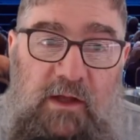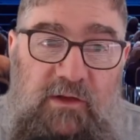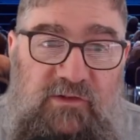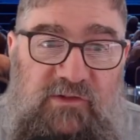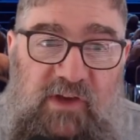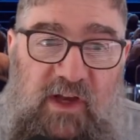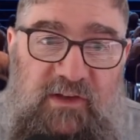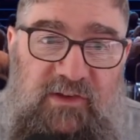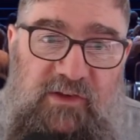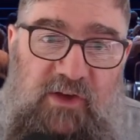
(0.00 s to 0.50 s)

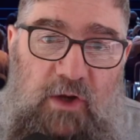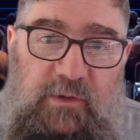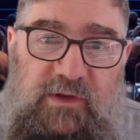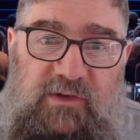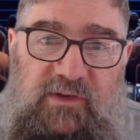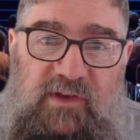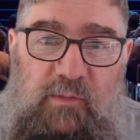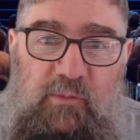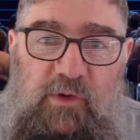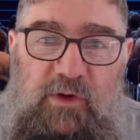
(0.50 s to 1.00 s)
Just know
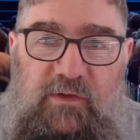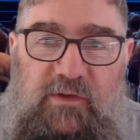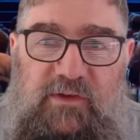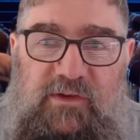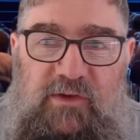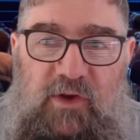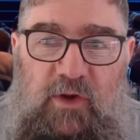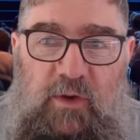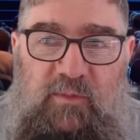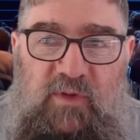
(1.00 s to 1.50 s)
in summary,
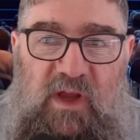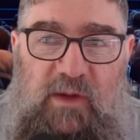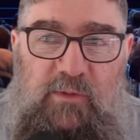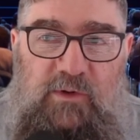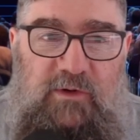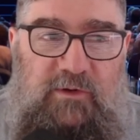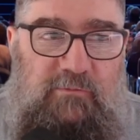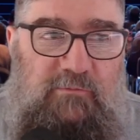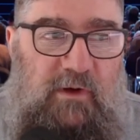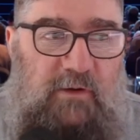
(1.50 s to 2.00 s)
this
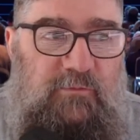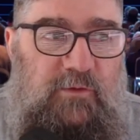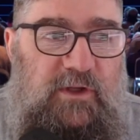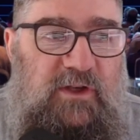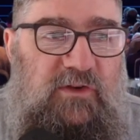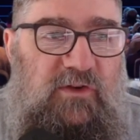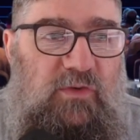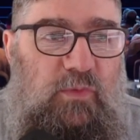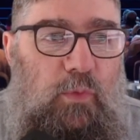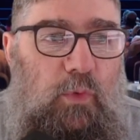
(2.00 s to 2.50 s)
timetable is
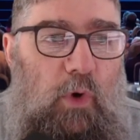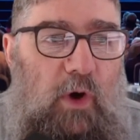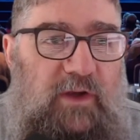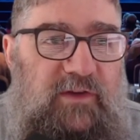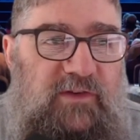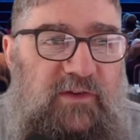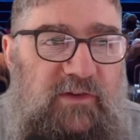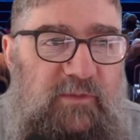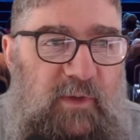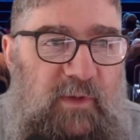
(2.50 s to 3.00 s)
roughly
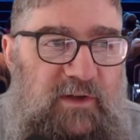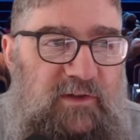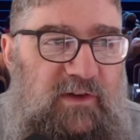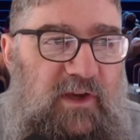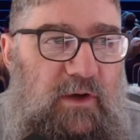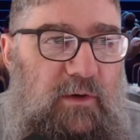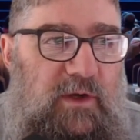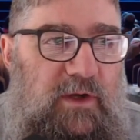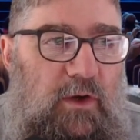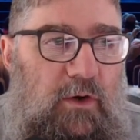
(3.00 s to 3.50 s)
twice as much
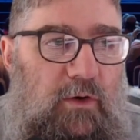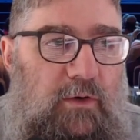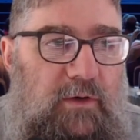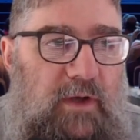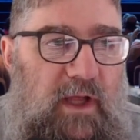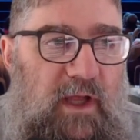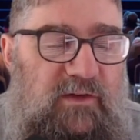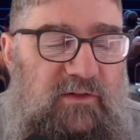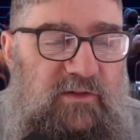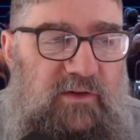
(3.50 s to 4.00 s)
going on
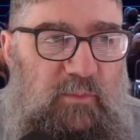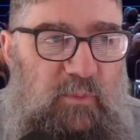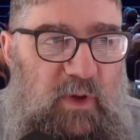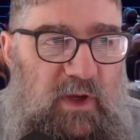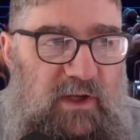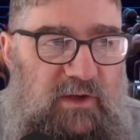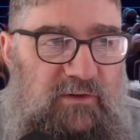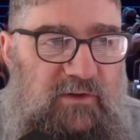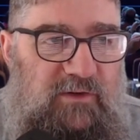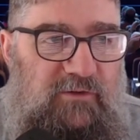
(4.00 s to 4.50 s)
as
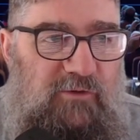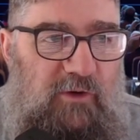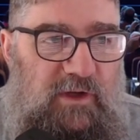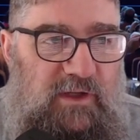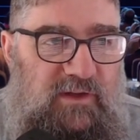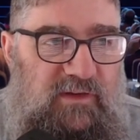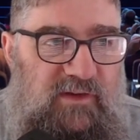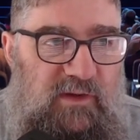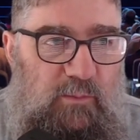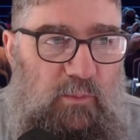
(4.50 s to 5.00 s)
compared to
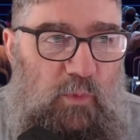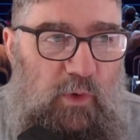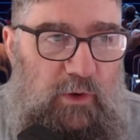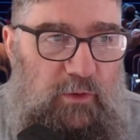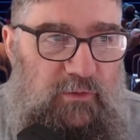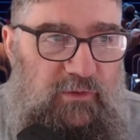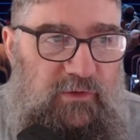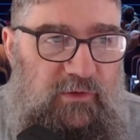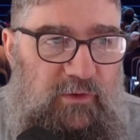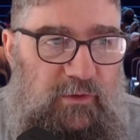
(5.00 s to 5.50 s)
Train Sim
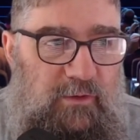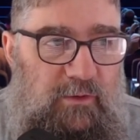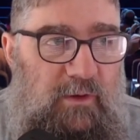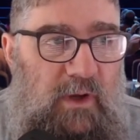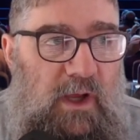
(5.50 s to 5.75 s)
World 2.